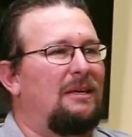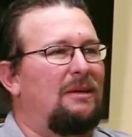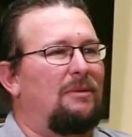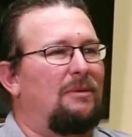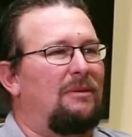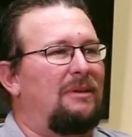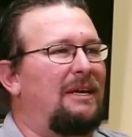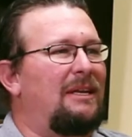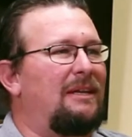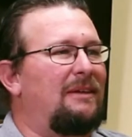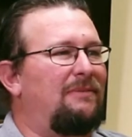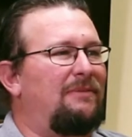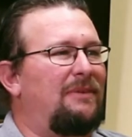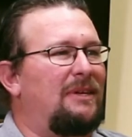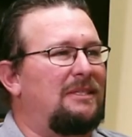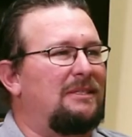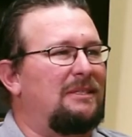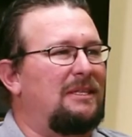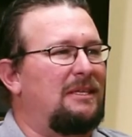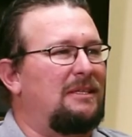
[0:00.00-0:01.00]
Well, that
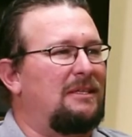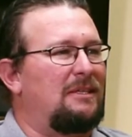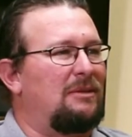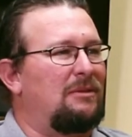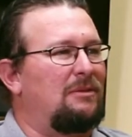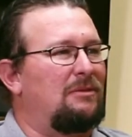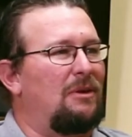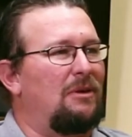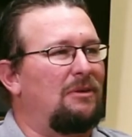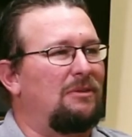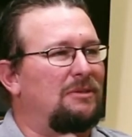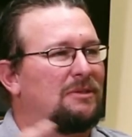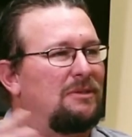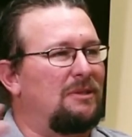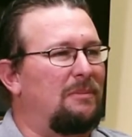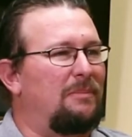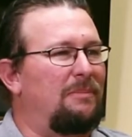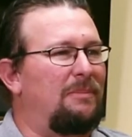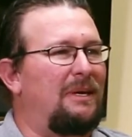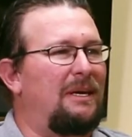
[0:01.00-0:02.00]
infestation grows
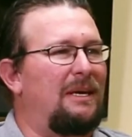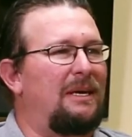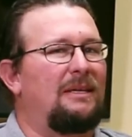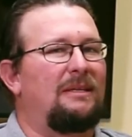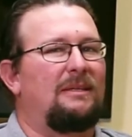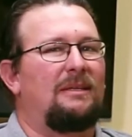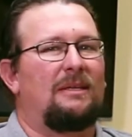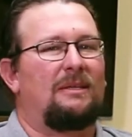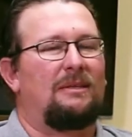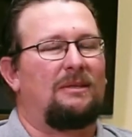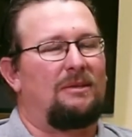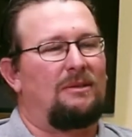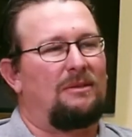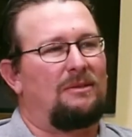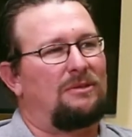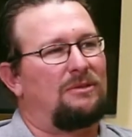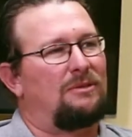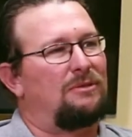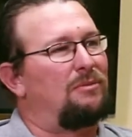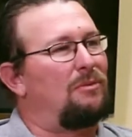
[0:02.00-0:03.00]
so big that
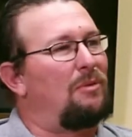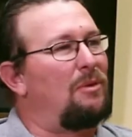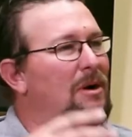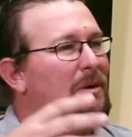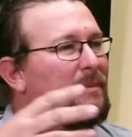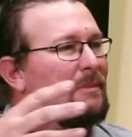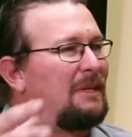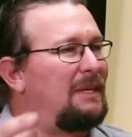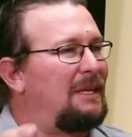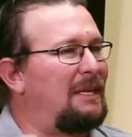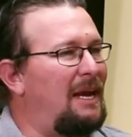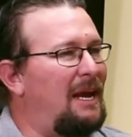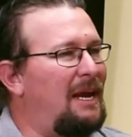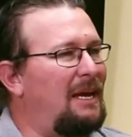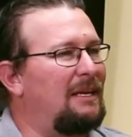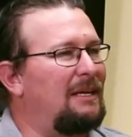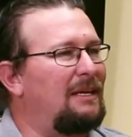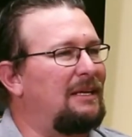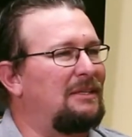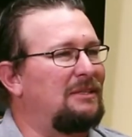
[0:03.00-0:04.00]
they'll swarm in the
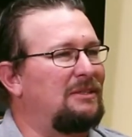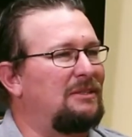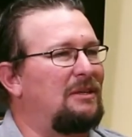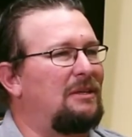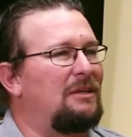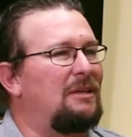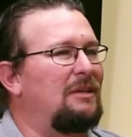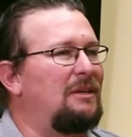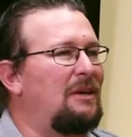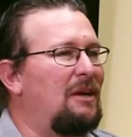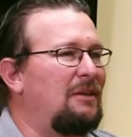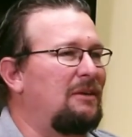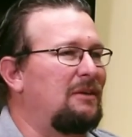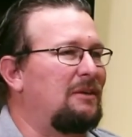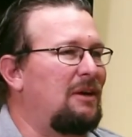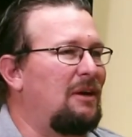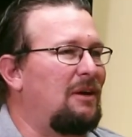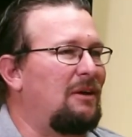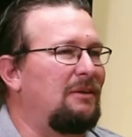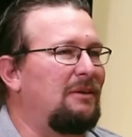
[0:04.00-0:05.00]
attic and start another
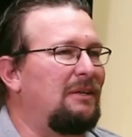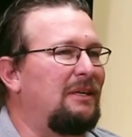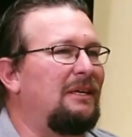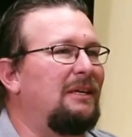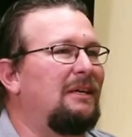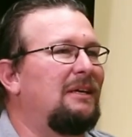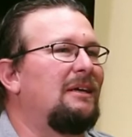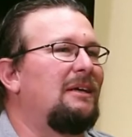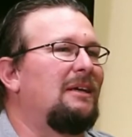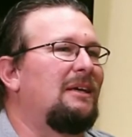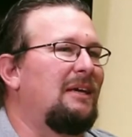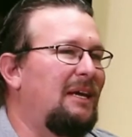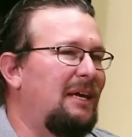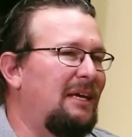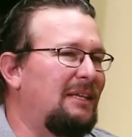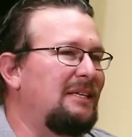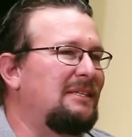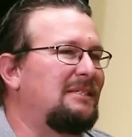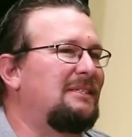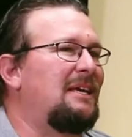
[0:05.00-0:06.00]
colony
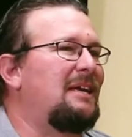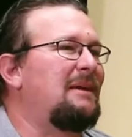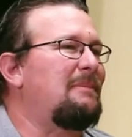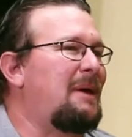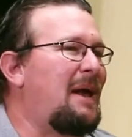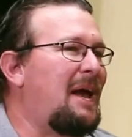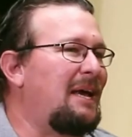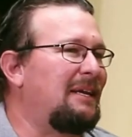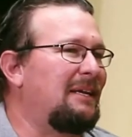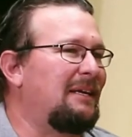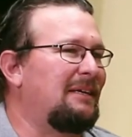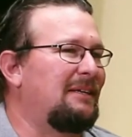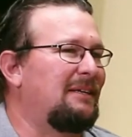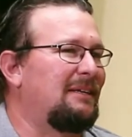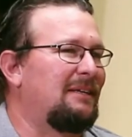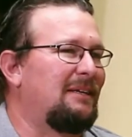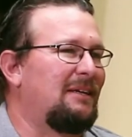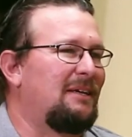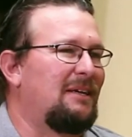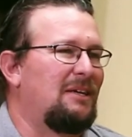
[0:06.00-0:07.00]
in the same
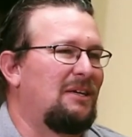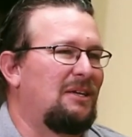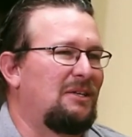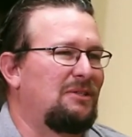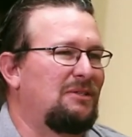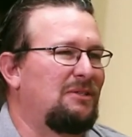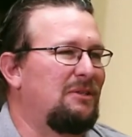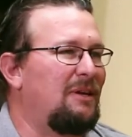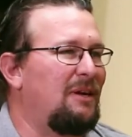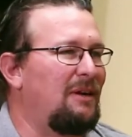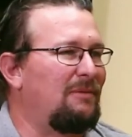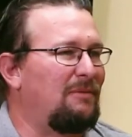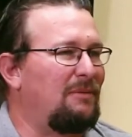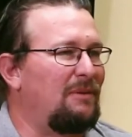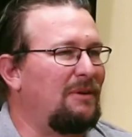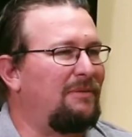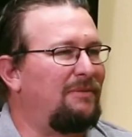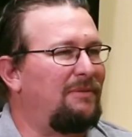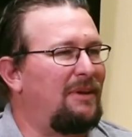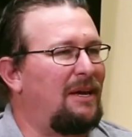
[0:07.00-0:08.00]
attic. So you have
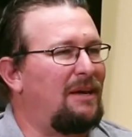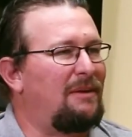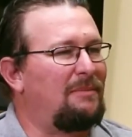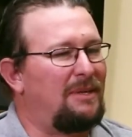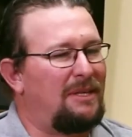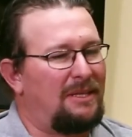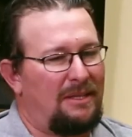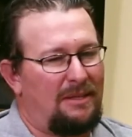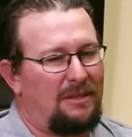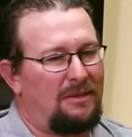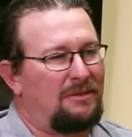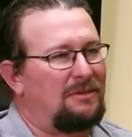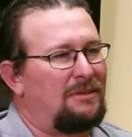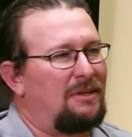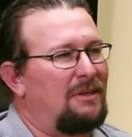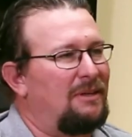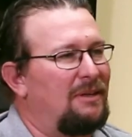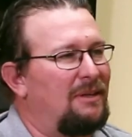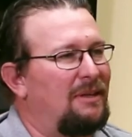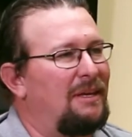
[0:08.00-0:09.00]
one family, and then they'll
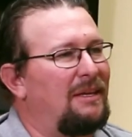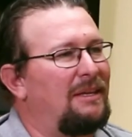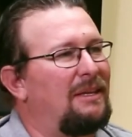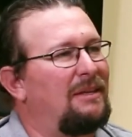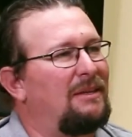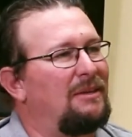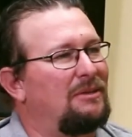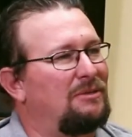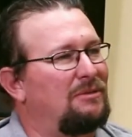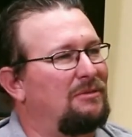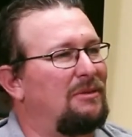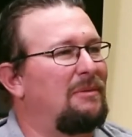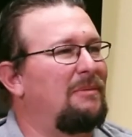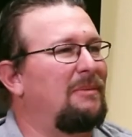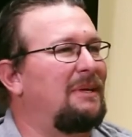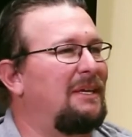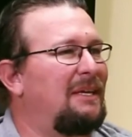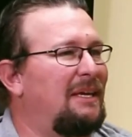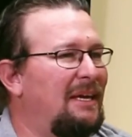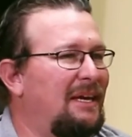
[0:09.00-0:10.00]
start another, and then they'll
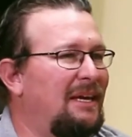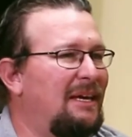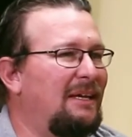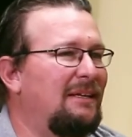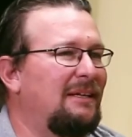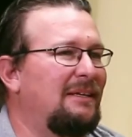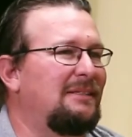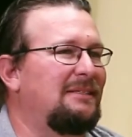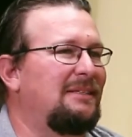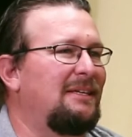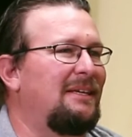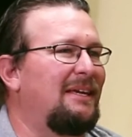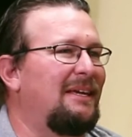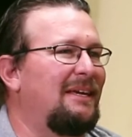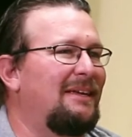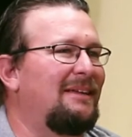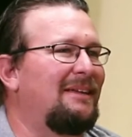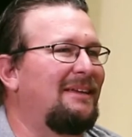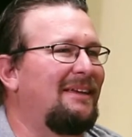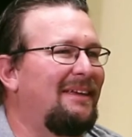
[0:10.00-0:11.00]
swarm again as they
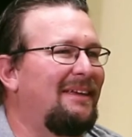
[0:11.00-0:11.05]
get,